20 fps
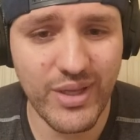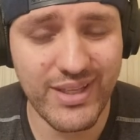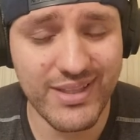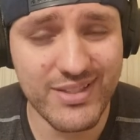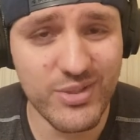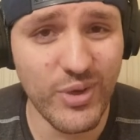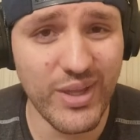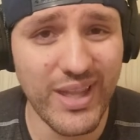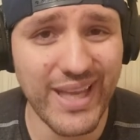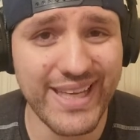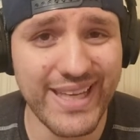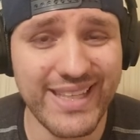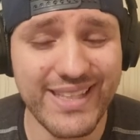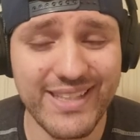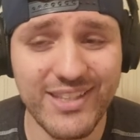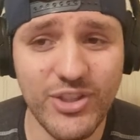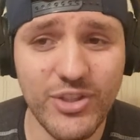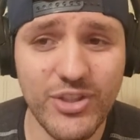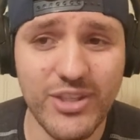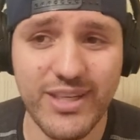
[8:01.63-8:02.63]
And so, like a
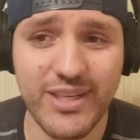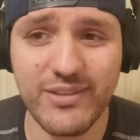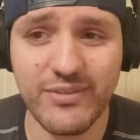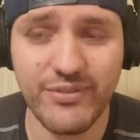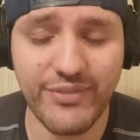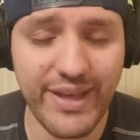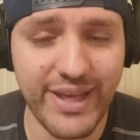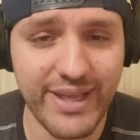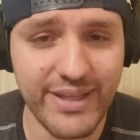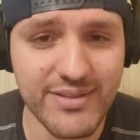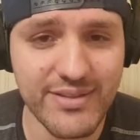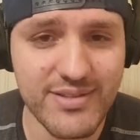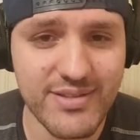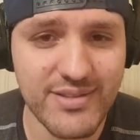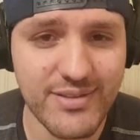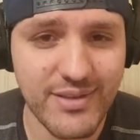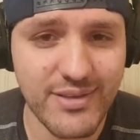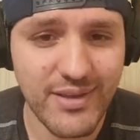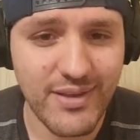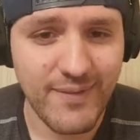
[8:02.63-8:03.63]
year in
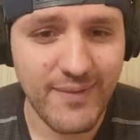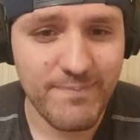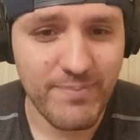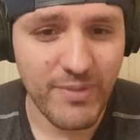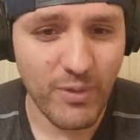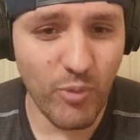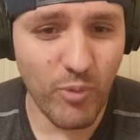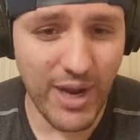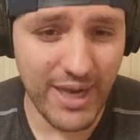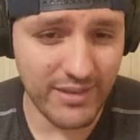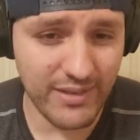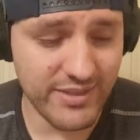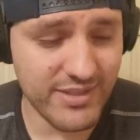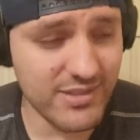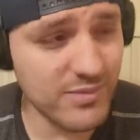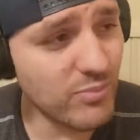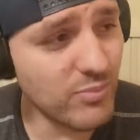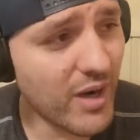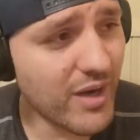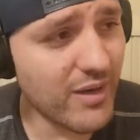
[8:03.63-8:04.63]
advance. While the
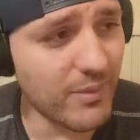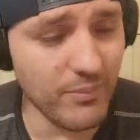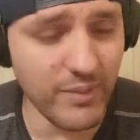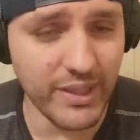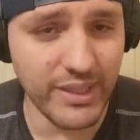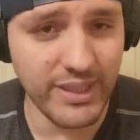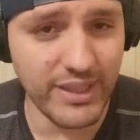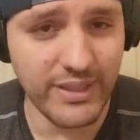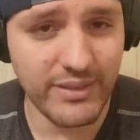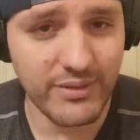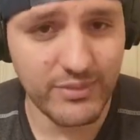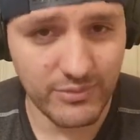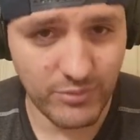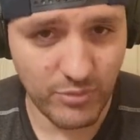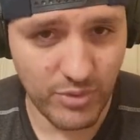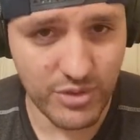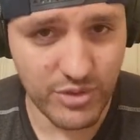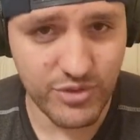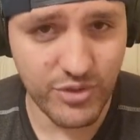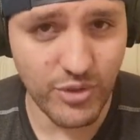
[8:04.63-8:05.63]
smart money,
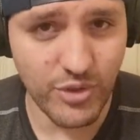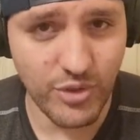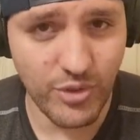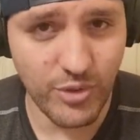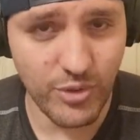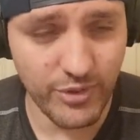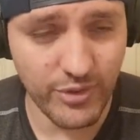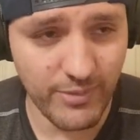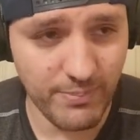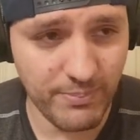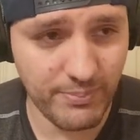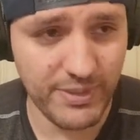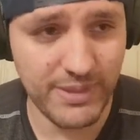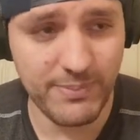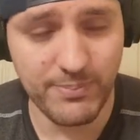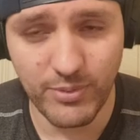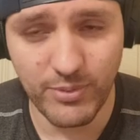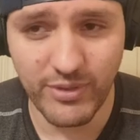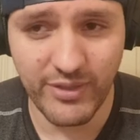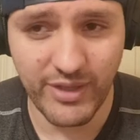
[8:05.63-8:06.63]
well, so-called the
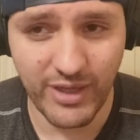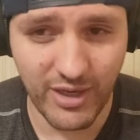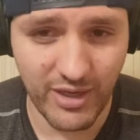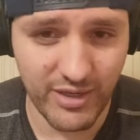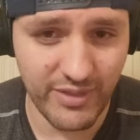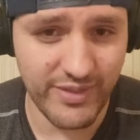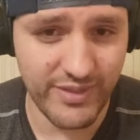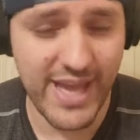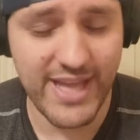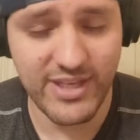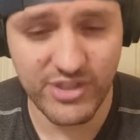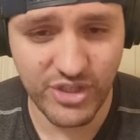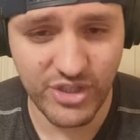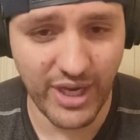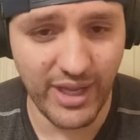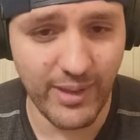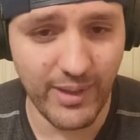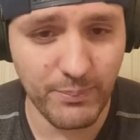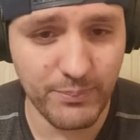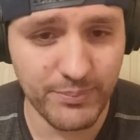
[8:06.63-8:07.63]
people that are in that
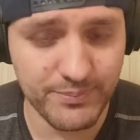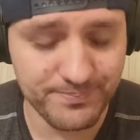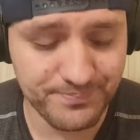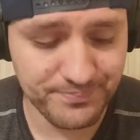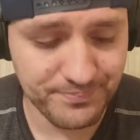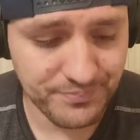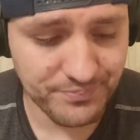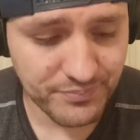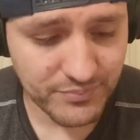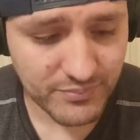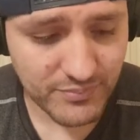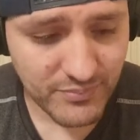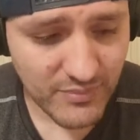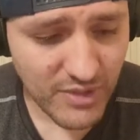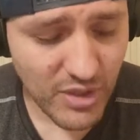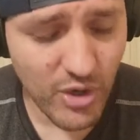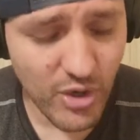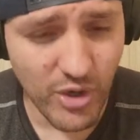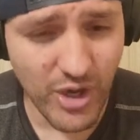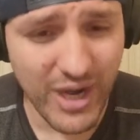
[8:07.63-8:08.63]
job
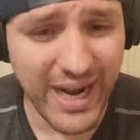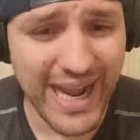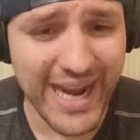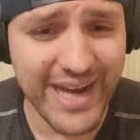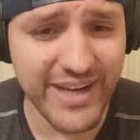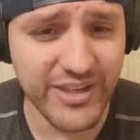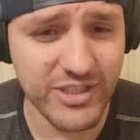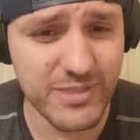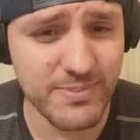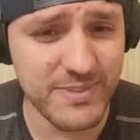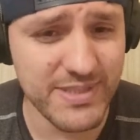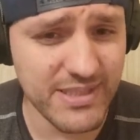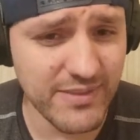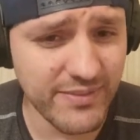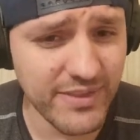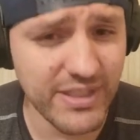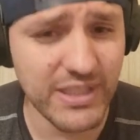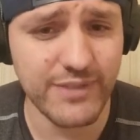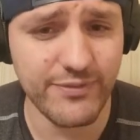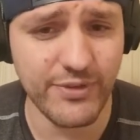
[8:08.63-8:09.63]
or hired
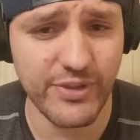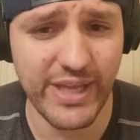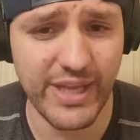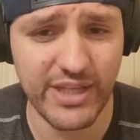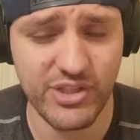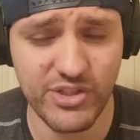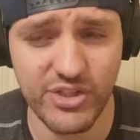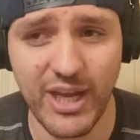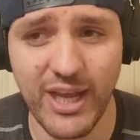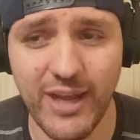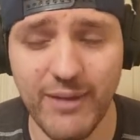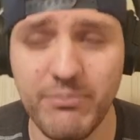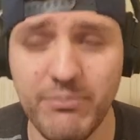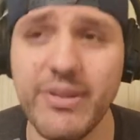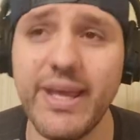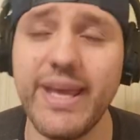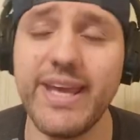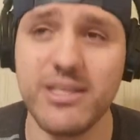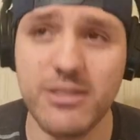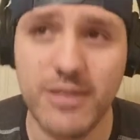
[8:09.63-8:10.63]
specifically for that job,
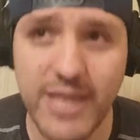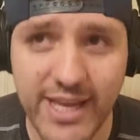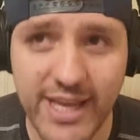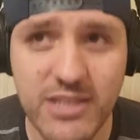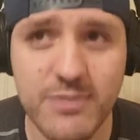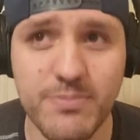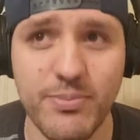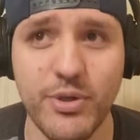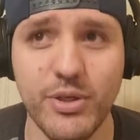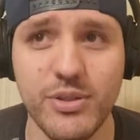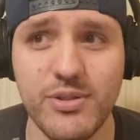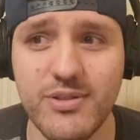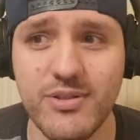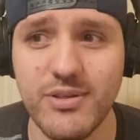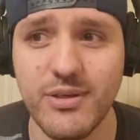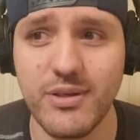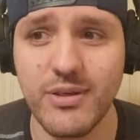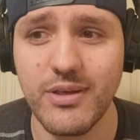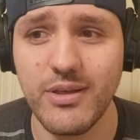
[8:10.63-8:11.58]
the ex experts,